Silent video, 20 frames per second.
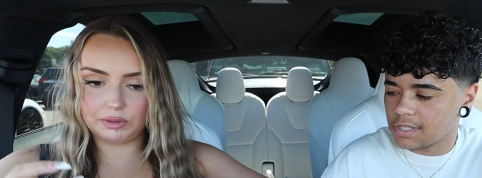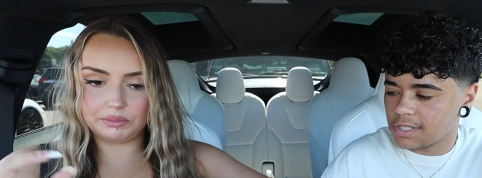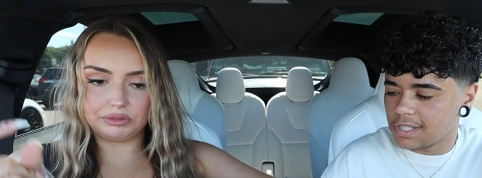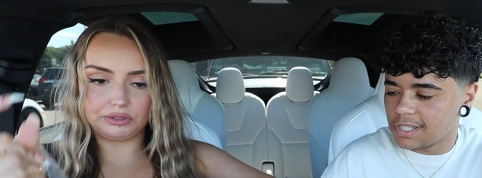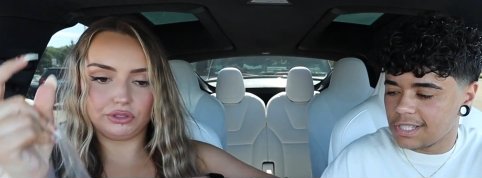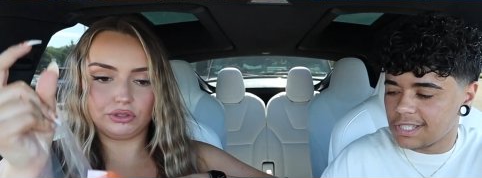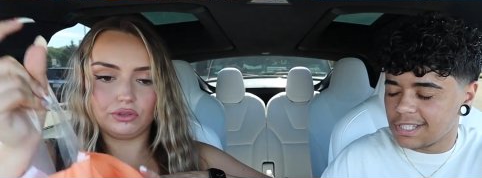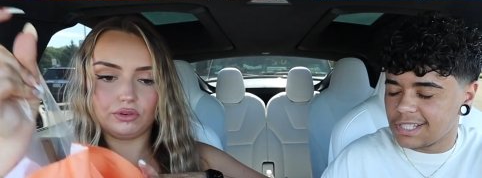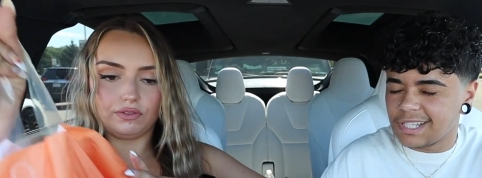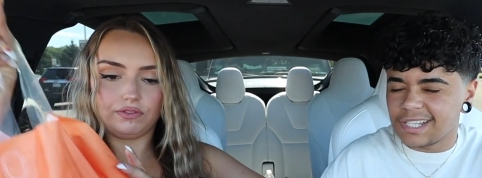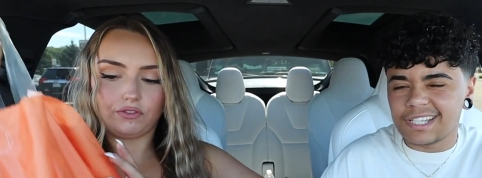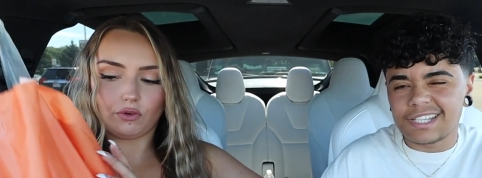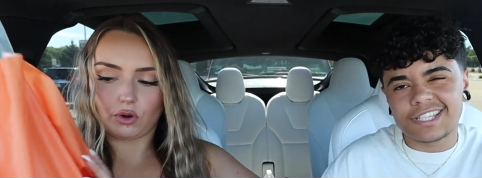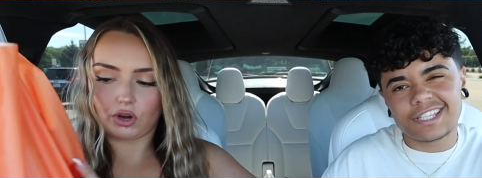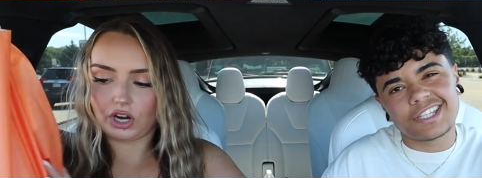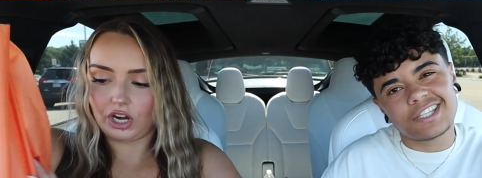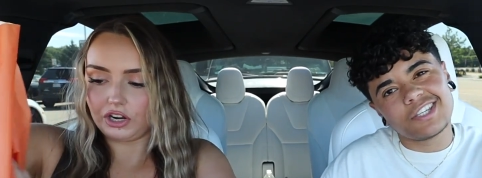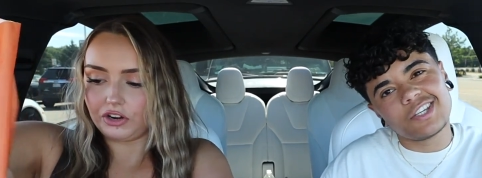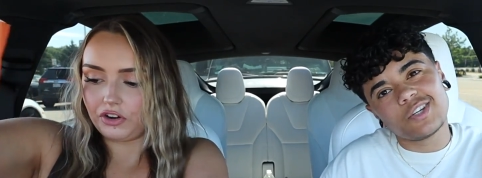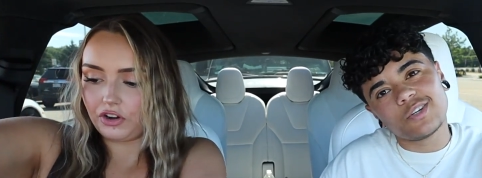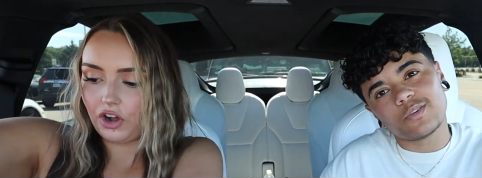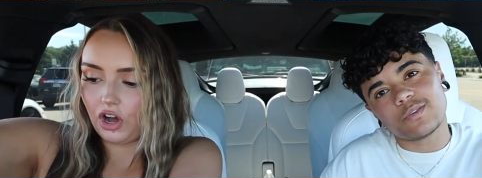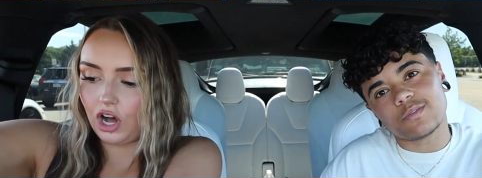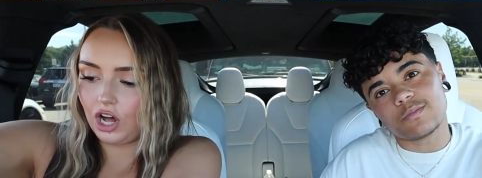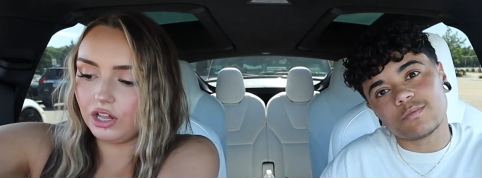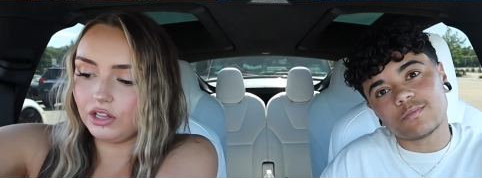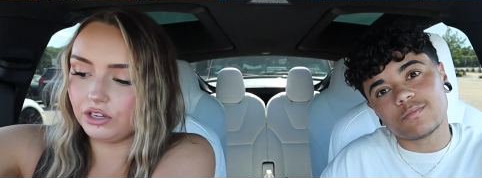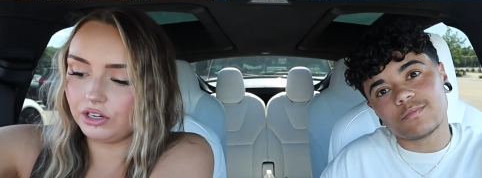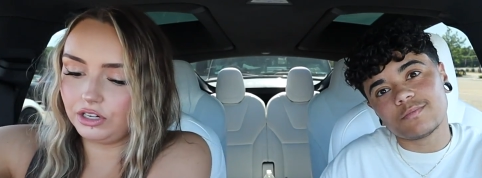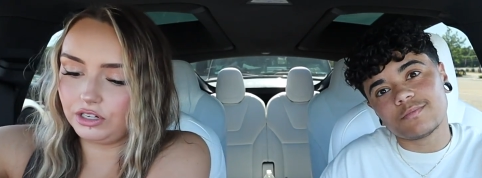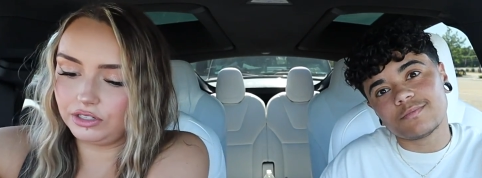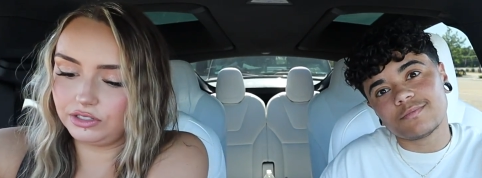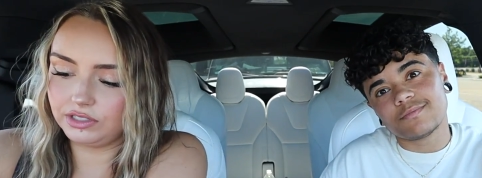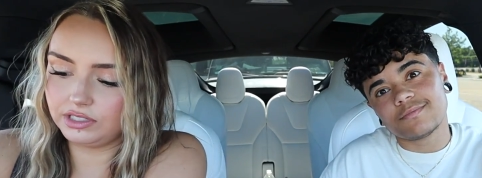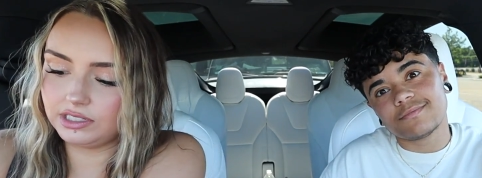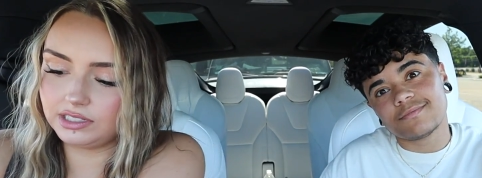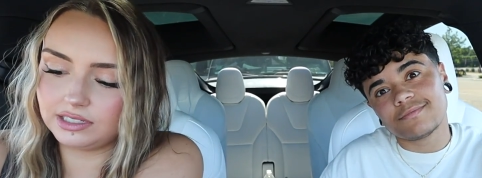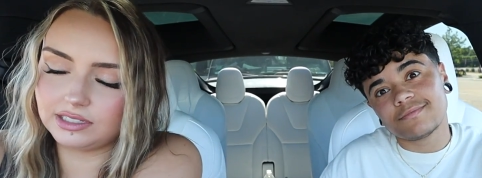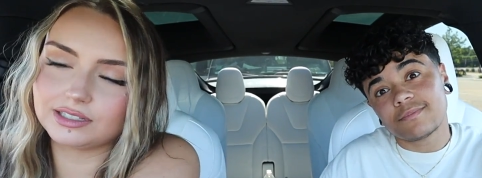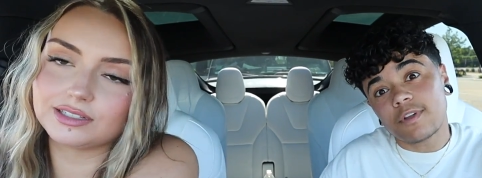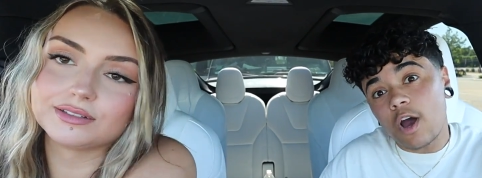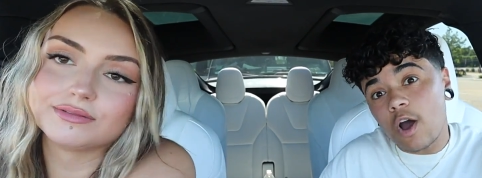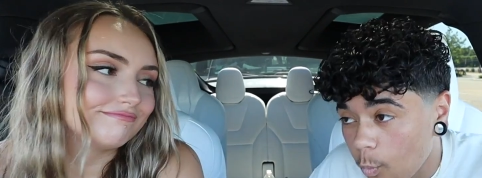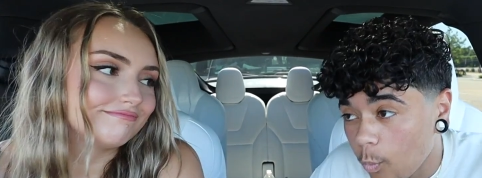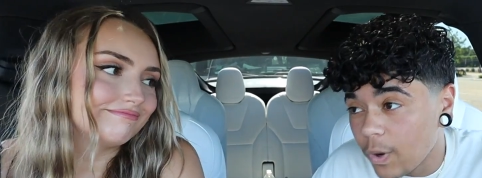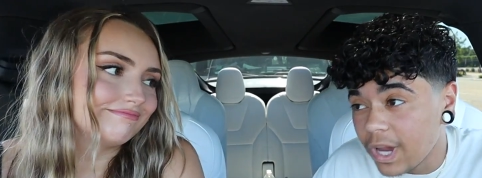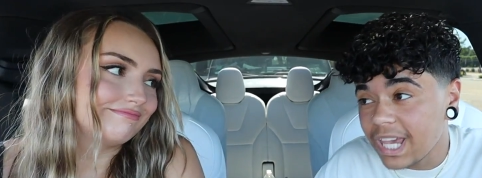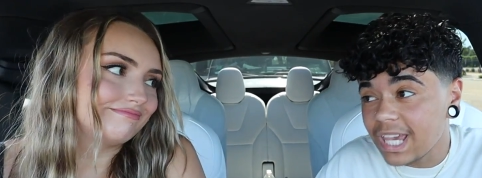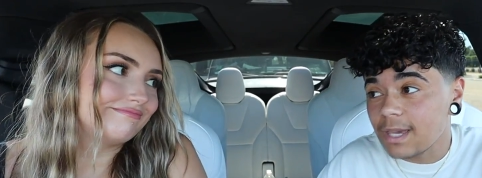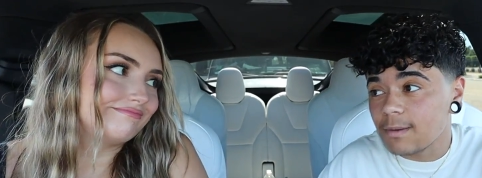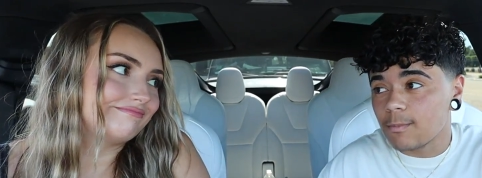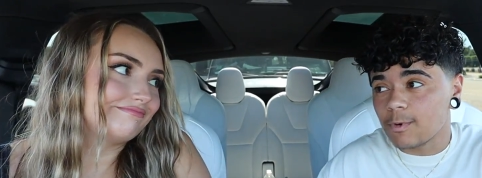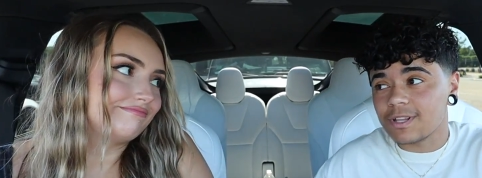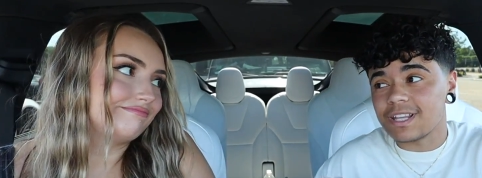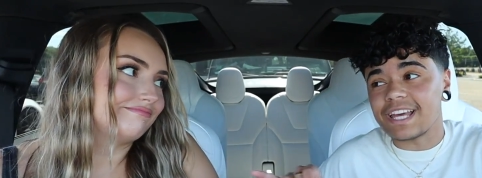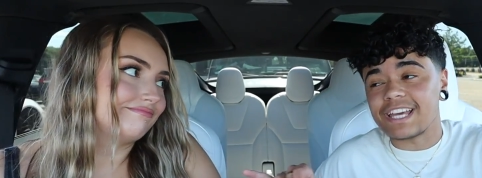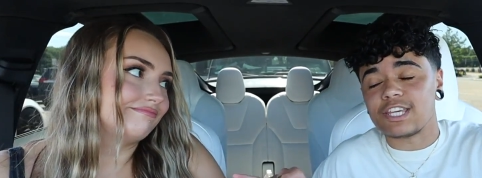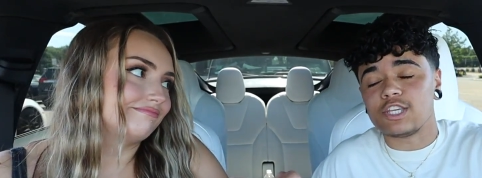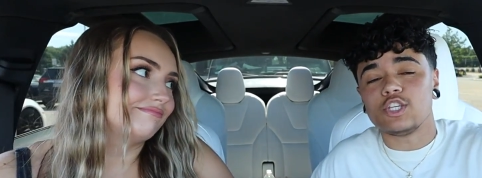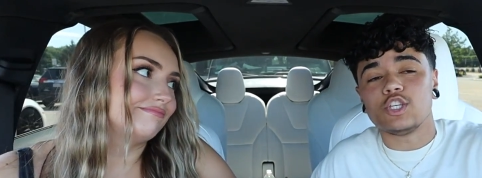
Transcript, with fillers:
Speaker 1: We blew four hundred dollars.
Speaker 2: We more like